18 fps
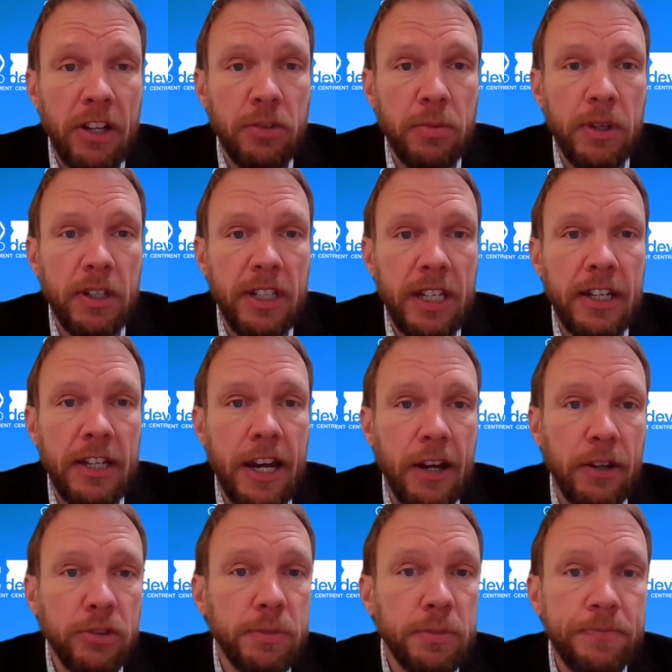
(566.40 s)
management
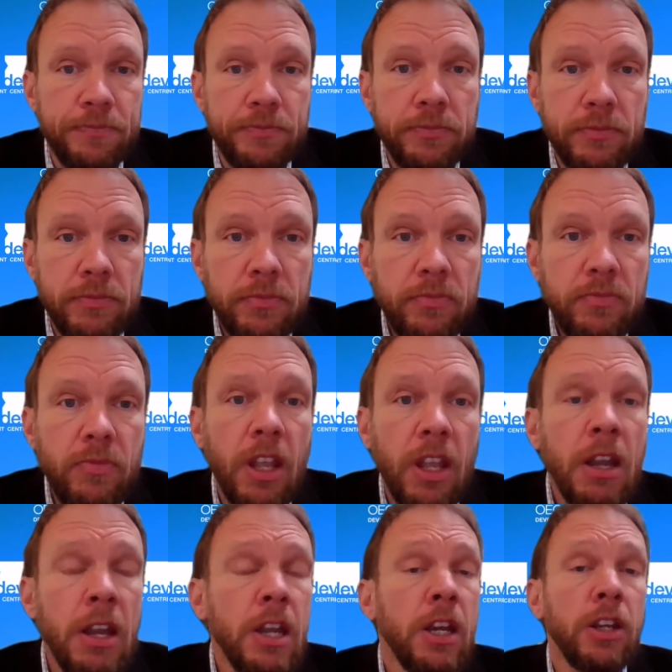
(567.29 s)
in-house.
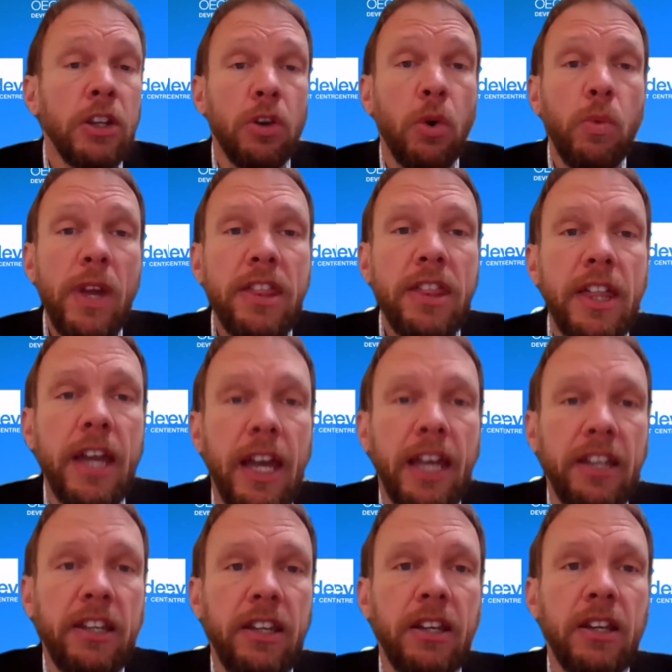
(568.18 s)
Now, we
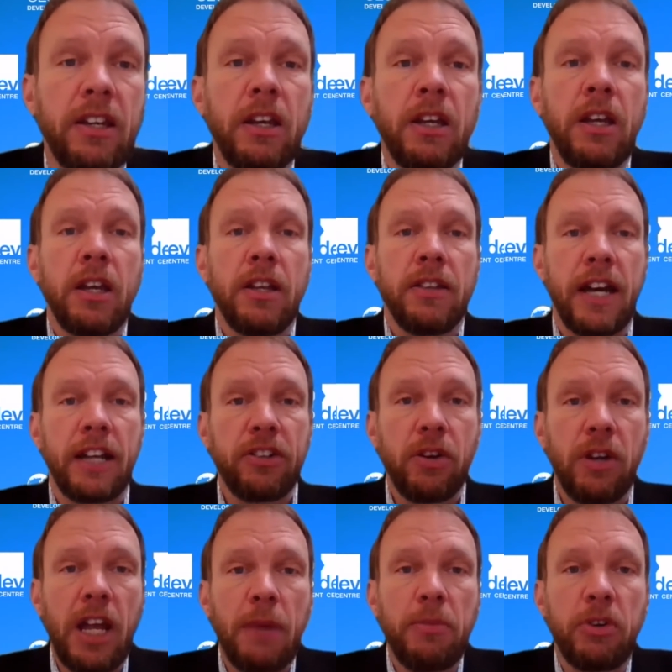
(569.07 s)
think
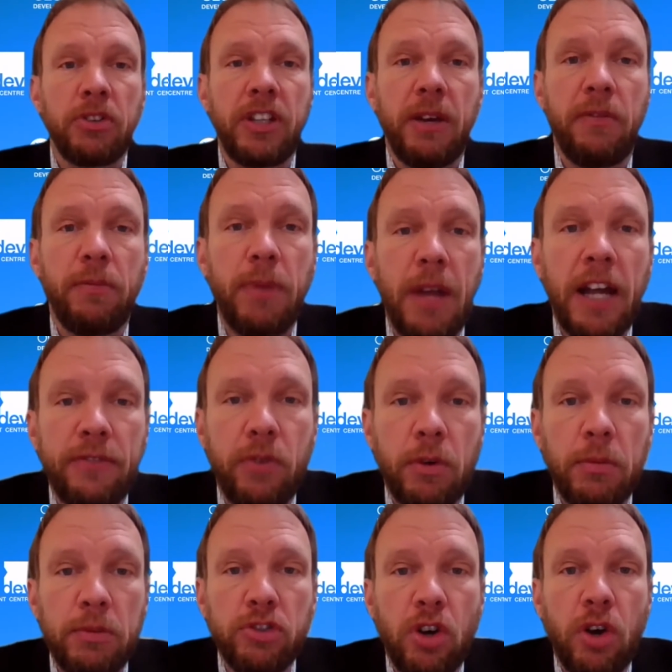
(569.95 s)
that collaborative
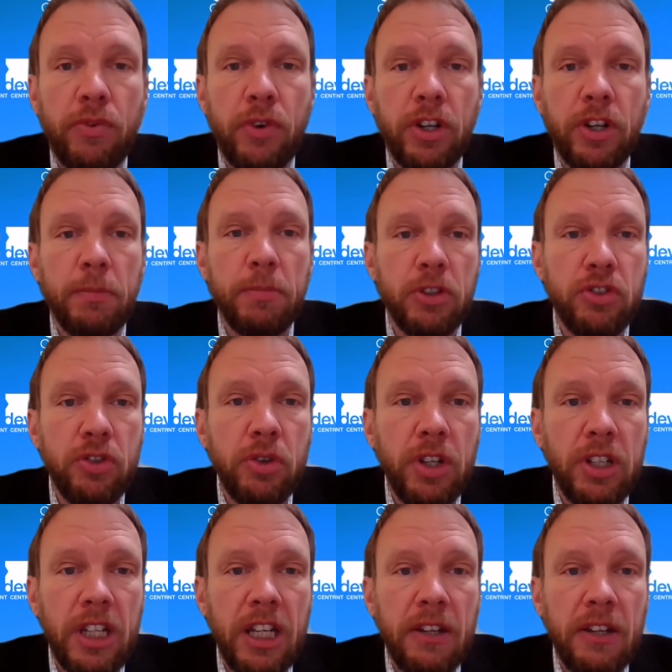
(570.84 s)
platforms offer an
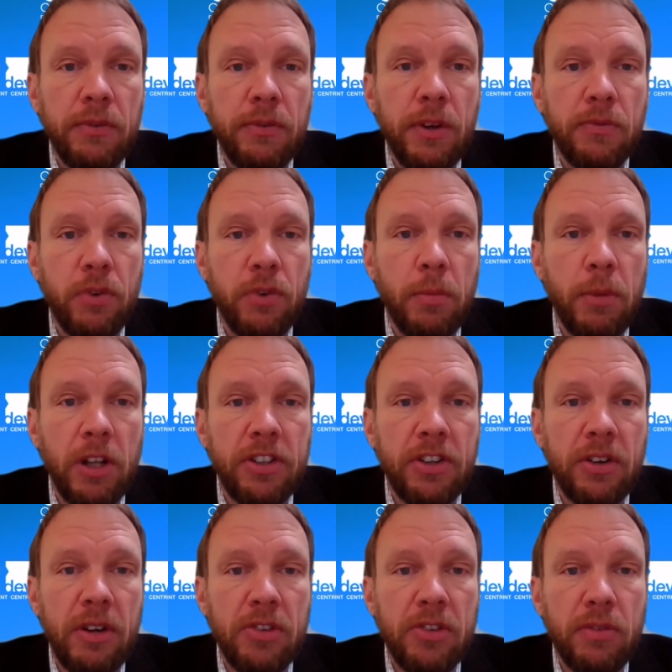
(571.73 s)
opportunity
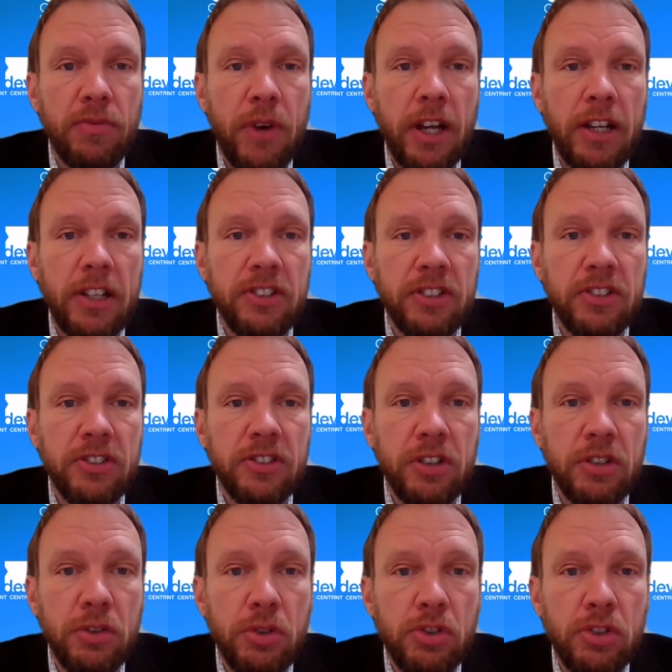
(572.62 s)
for multilateral
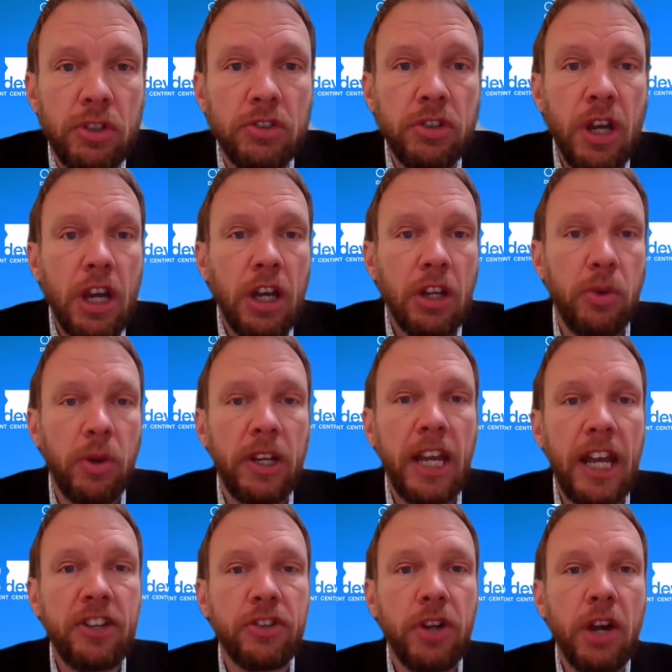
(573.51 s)
finance institutions
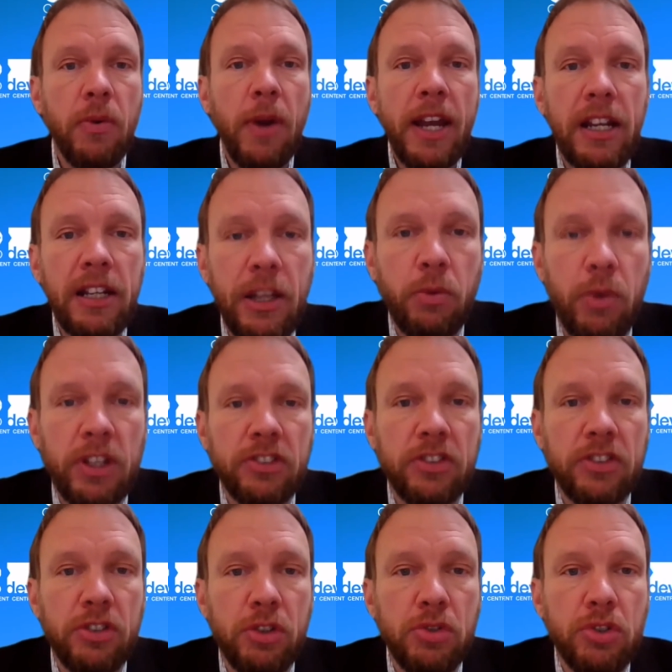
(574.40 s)
to engage
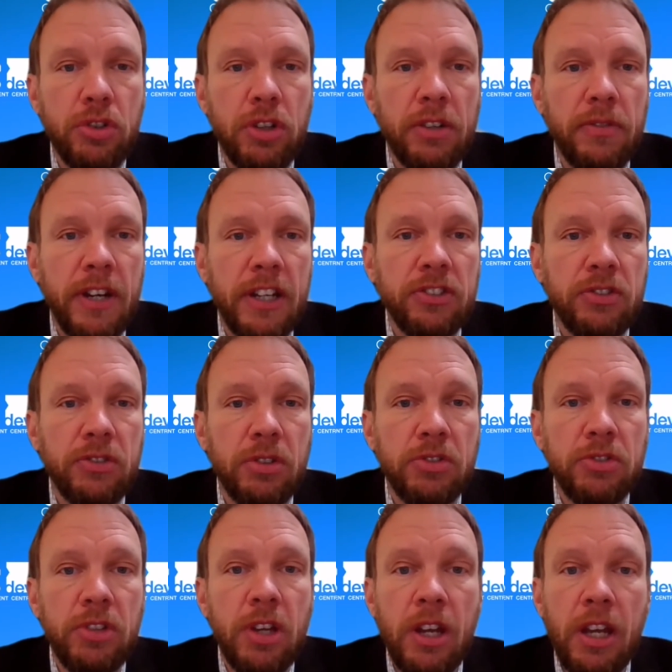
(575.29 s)
directly with institutional
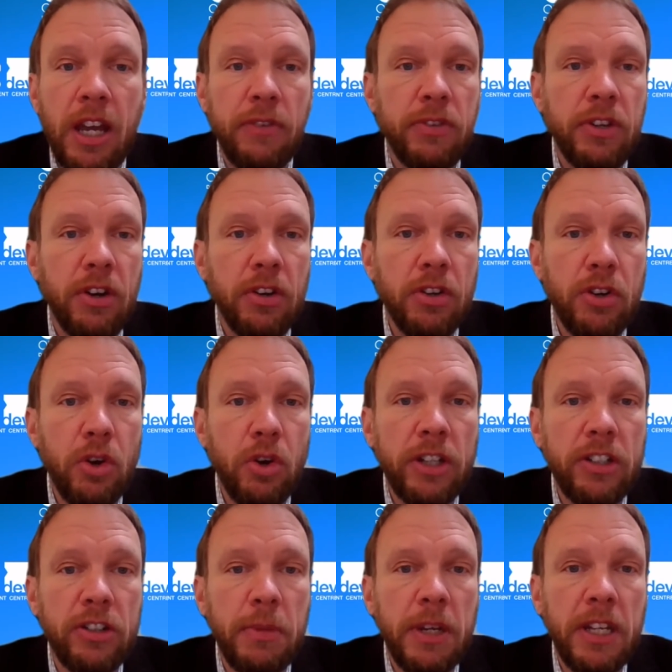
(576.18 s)
investors. If
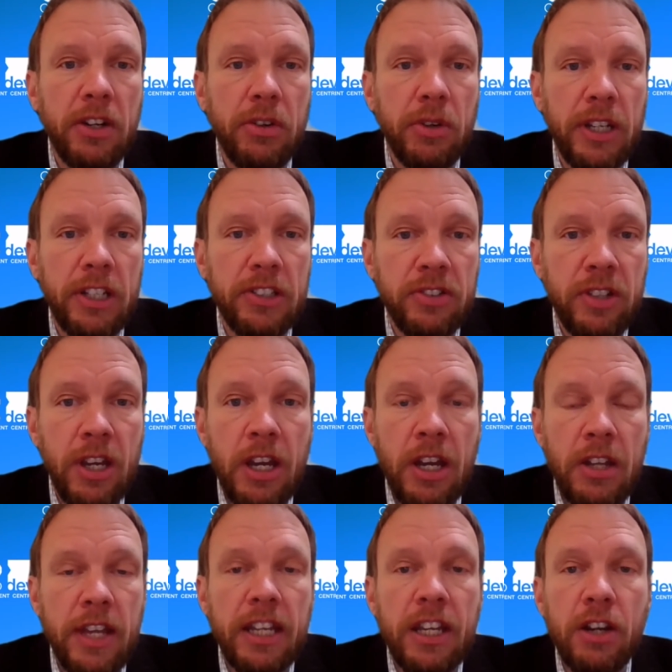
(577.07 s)
there are no
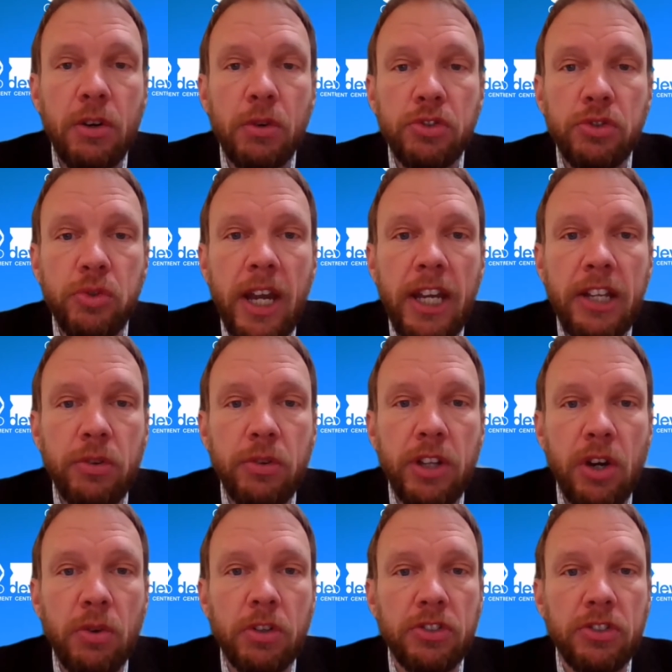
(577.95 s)
intermediaries, they can go
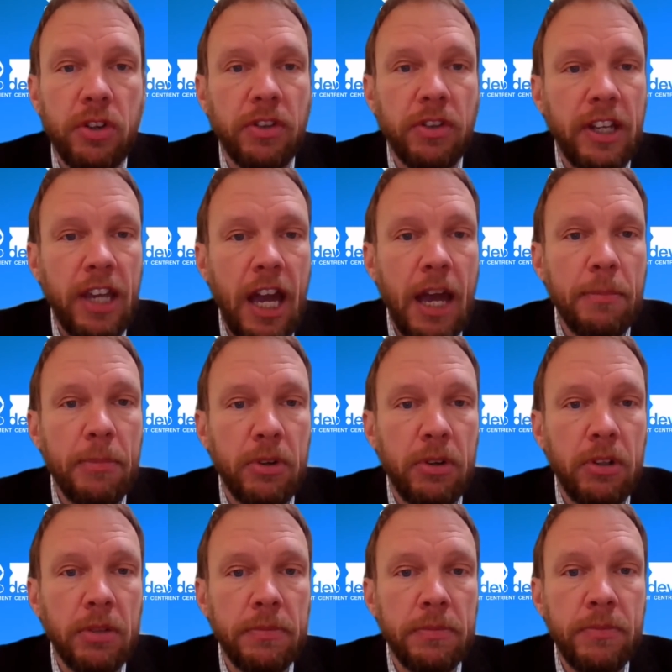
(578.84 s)
straight to the owners of the
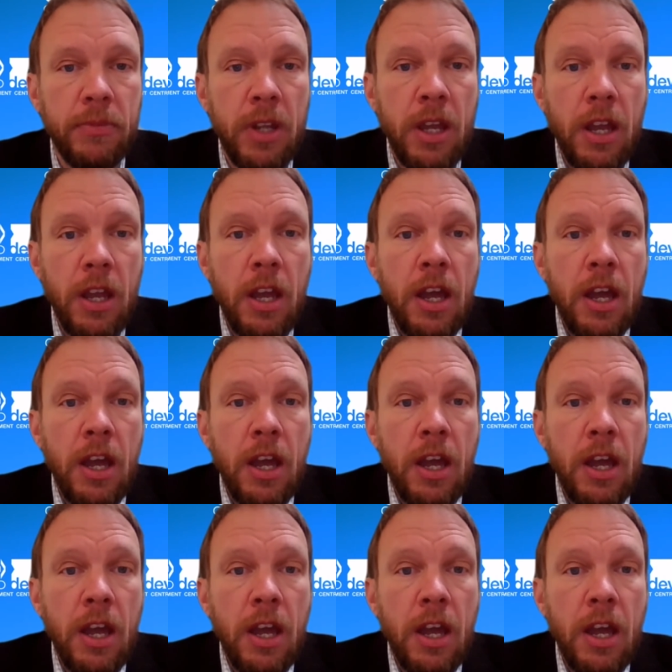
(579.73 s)
capital.